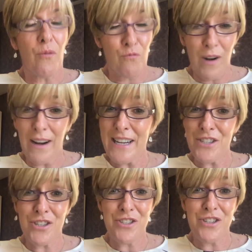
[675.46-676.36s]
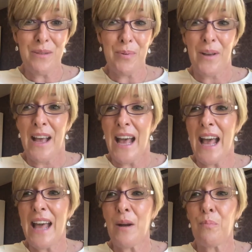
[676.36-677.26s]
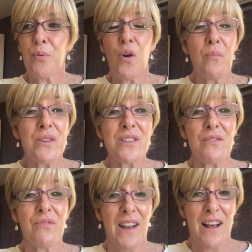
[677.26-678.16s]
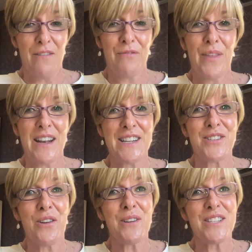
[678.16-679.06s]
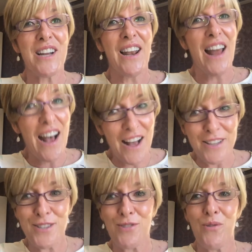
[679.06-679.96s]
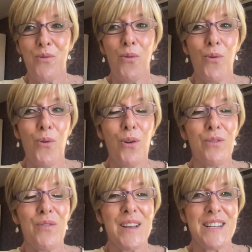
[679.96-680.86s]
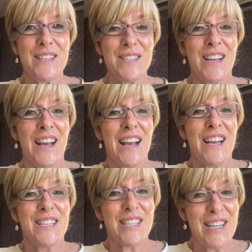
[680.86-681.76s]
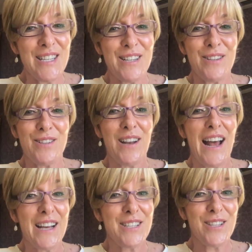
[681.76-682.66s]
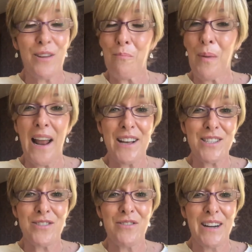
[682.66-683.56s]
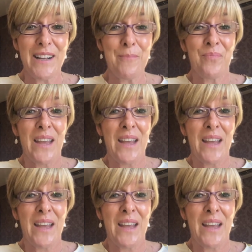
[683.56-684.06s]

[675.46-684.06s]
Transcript: relationship and a promise of love that is going to last through all of these seasons, last the blustering